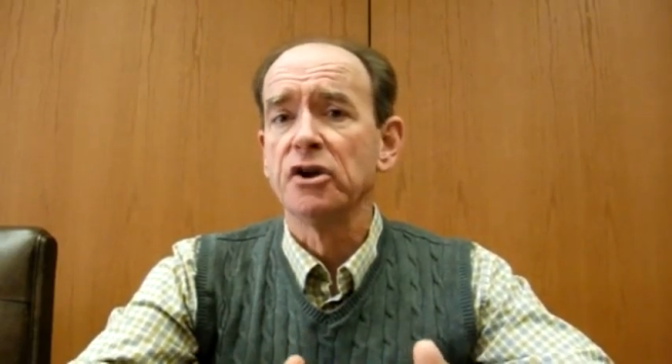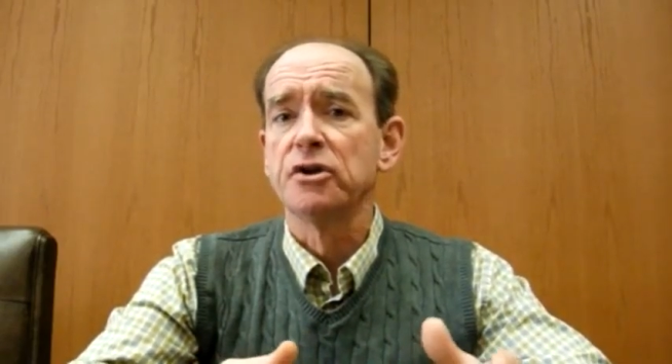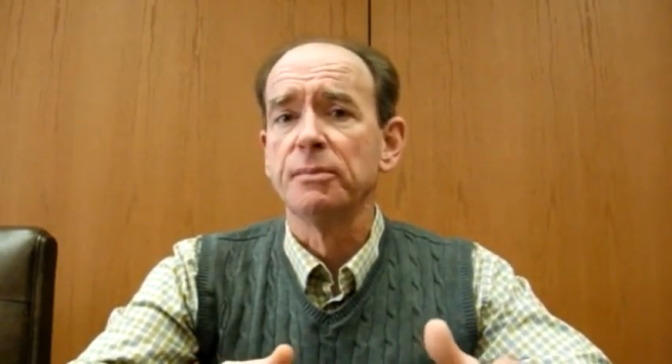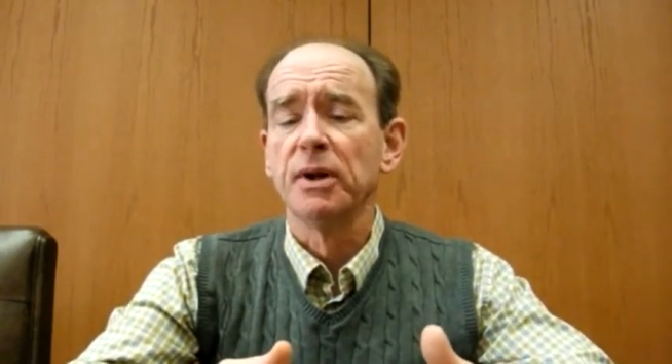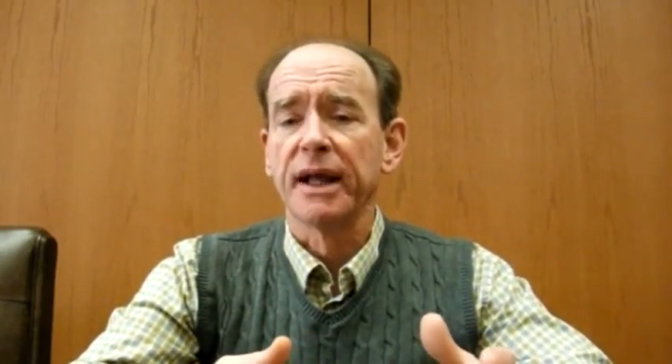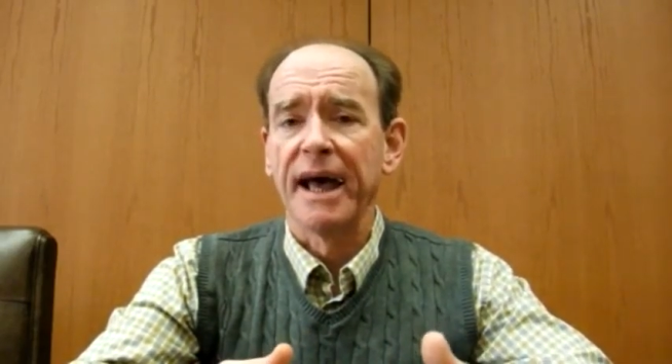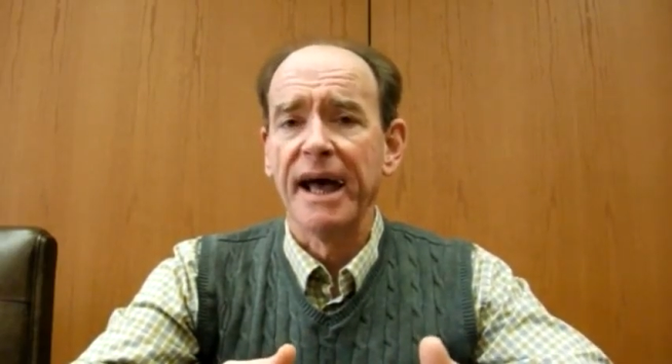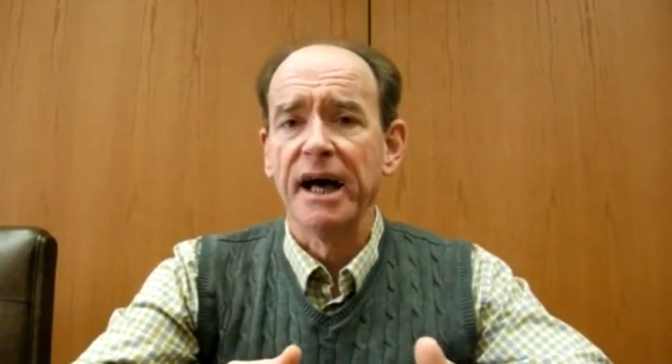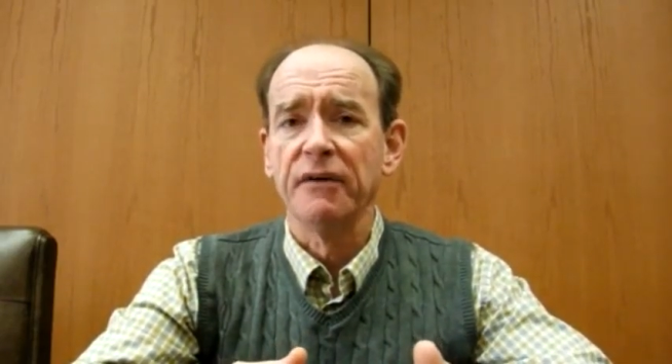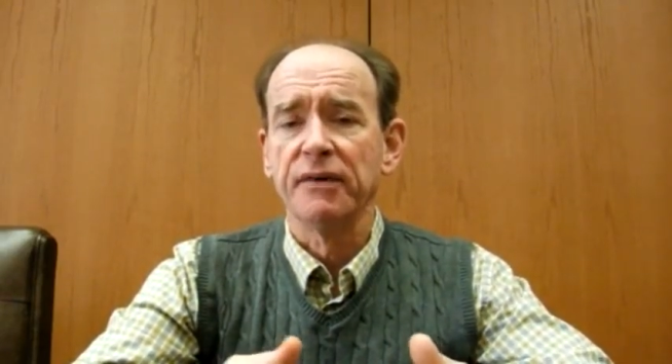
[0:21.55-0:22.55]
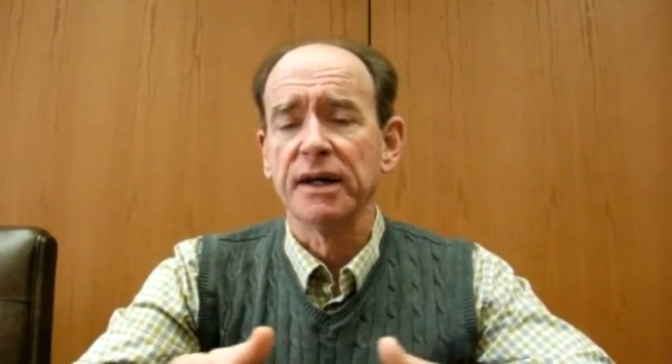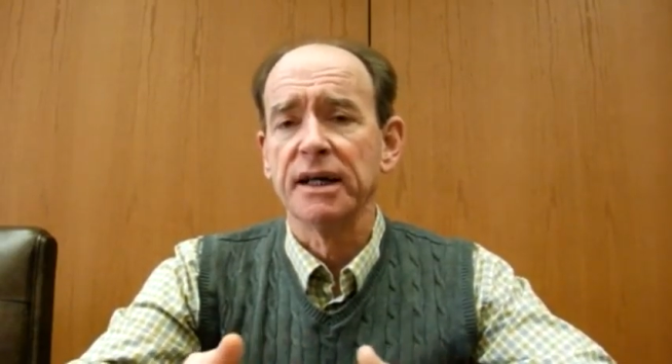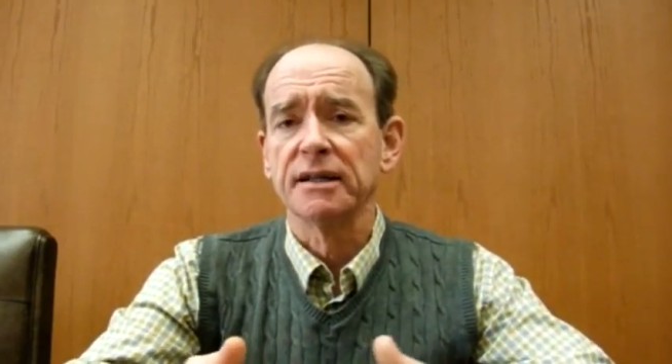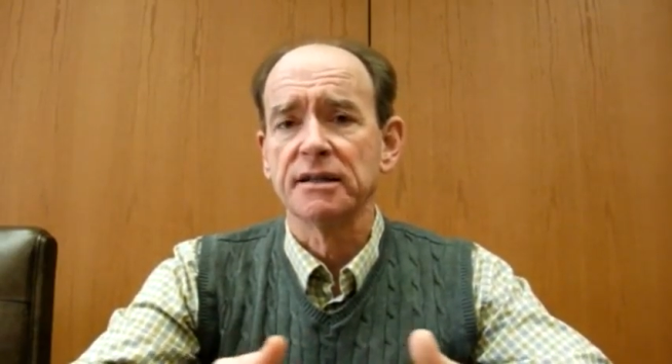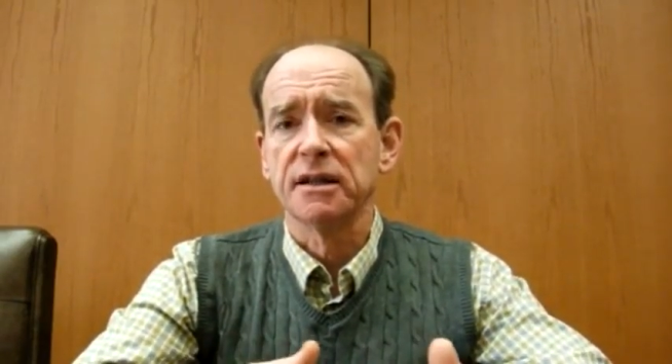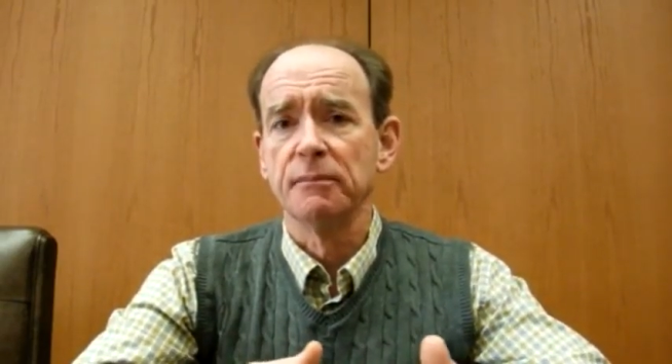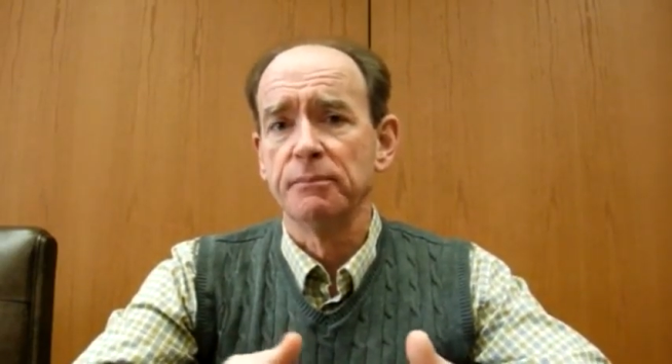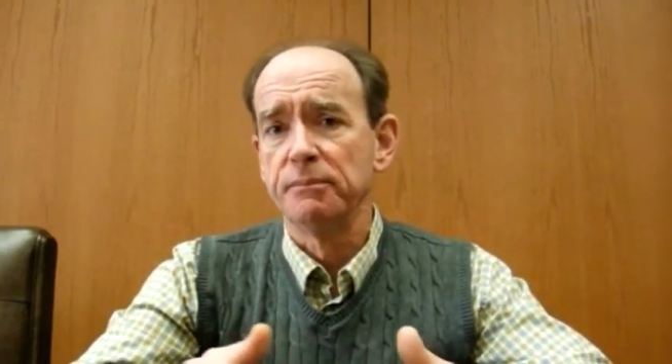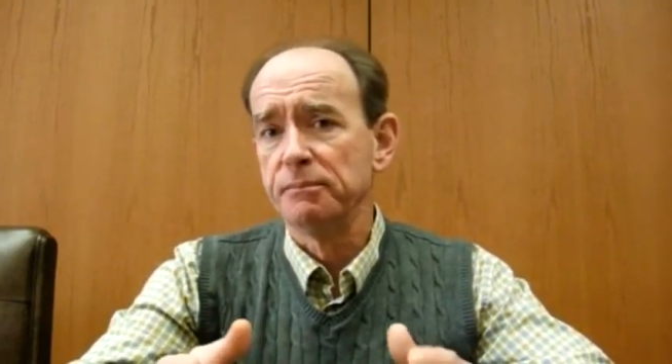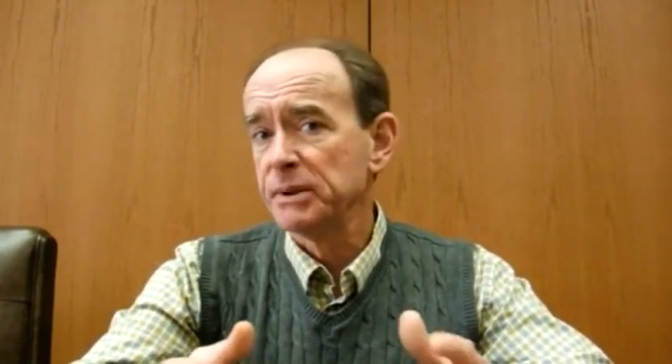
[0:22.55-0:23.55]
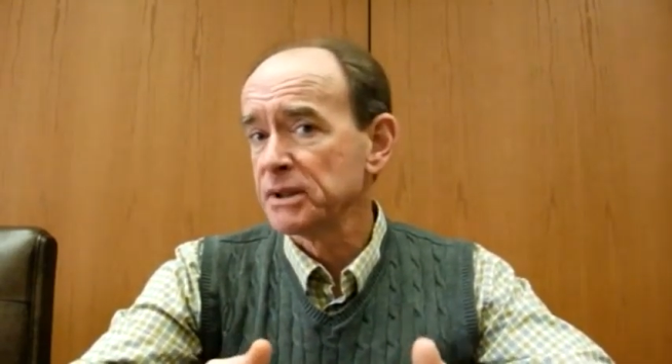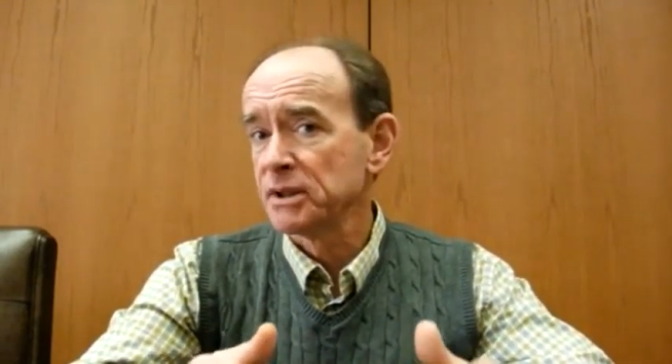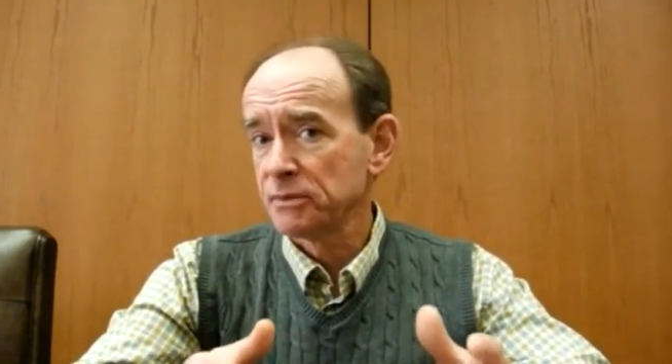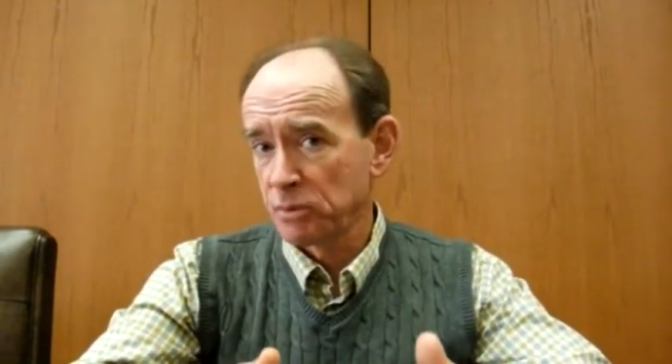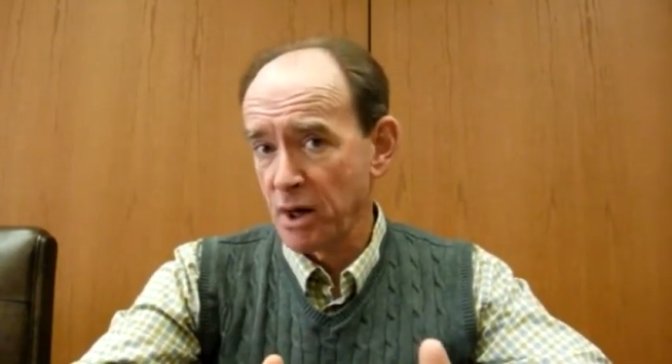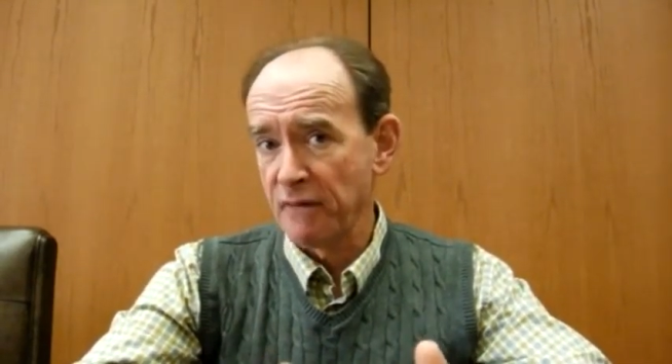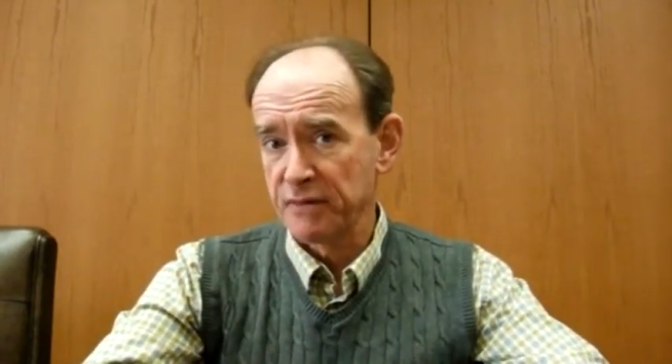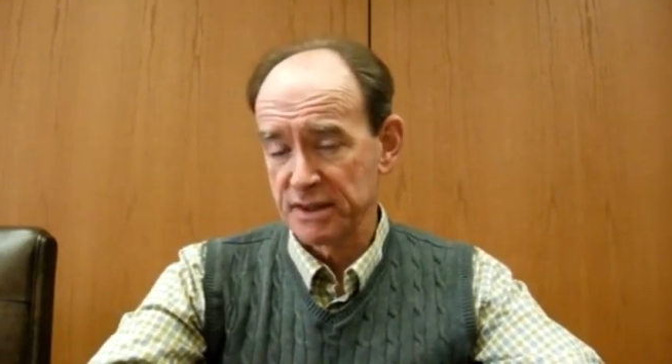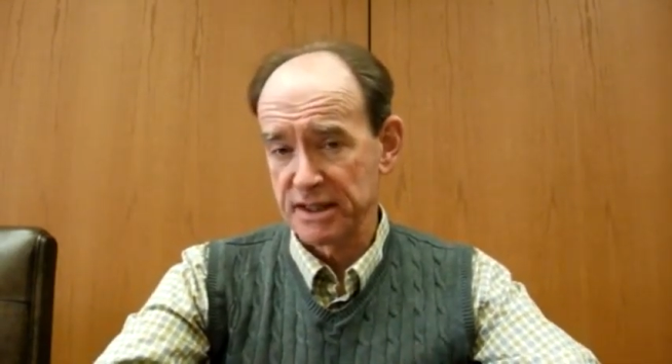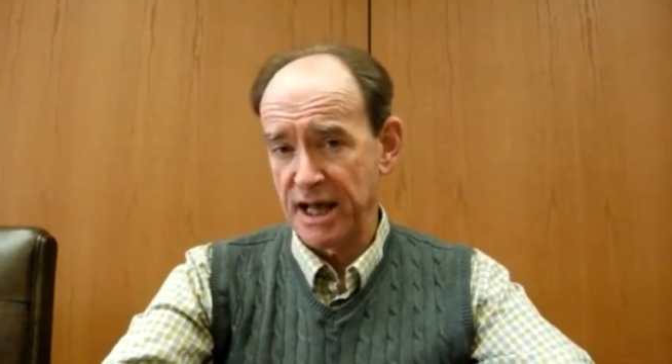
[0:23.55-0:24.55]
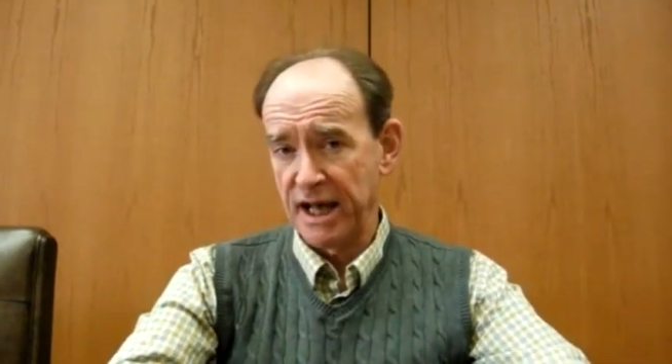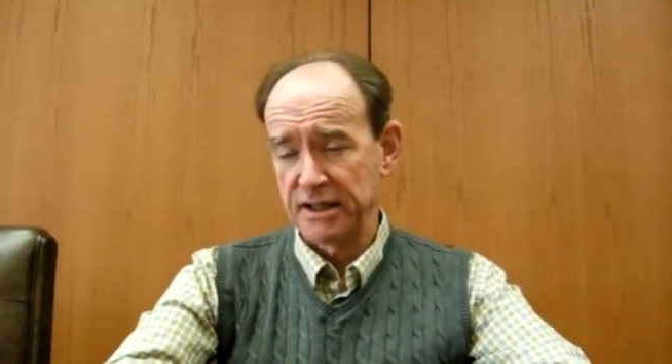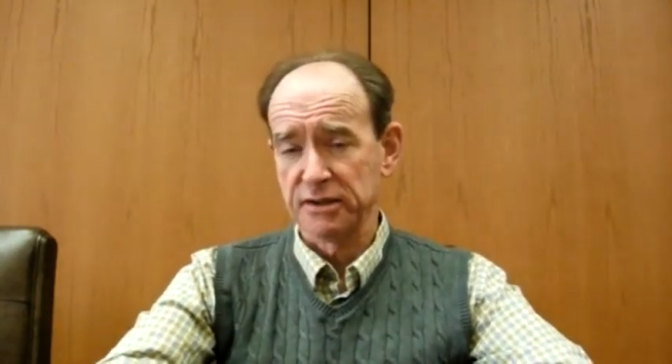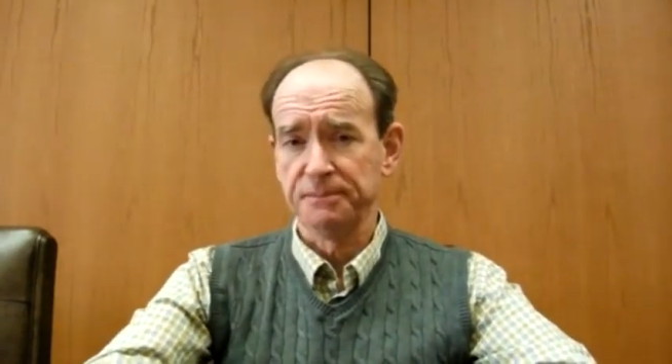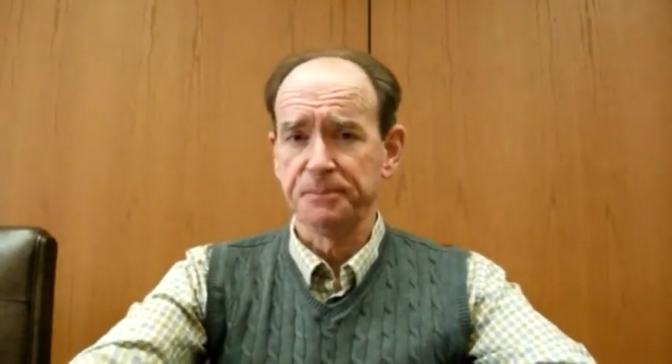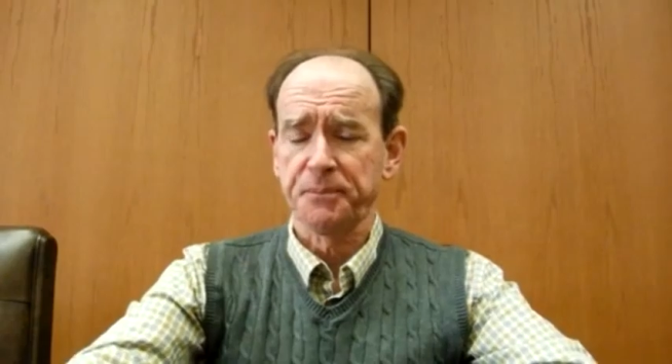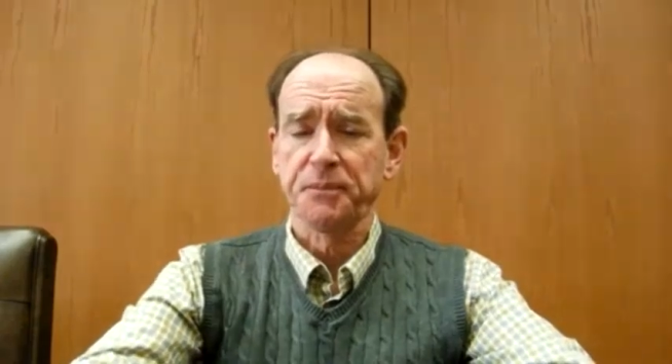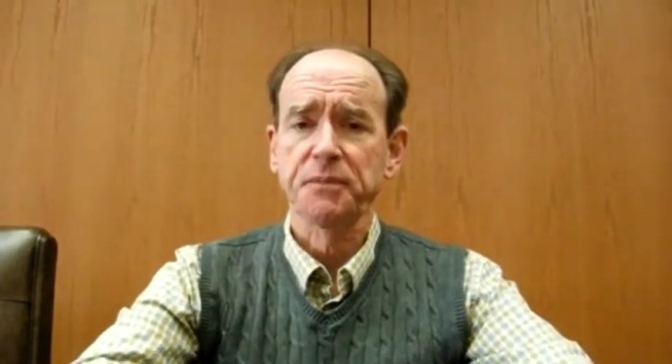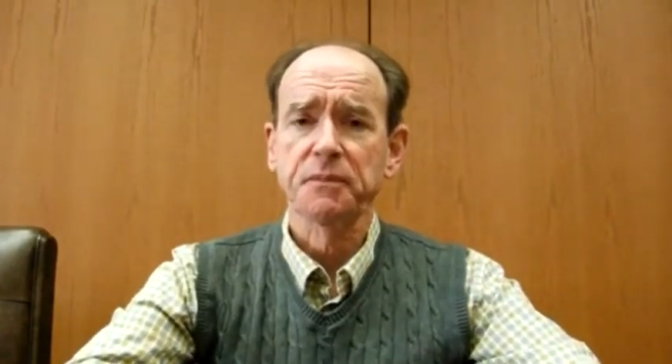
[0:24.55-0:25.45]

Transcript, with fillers: eligible to have against their business profits tax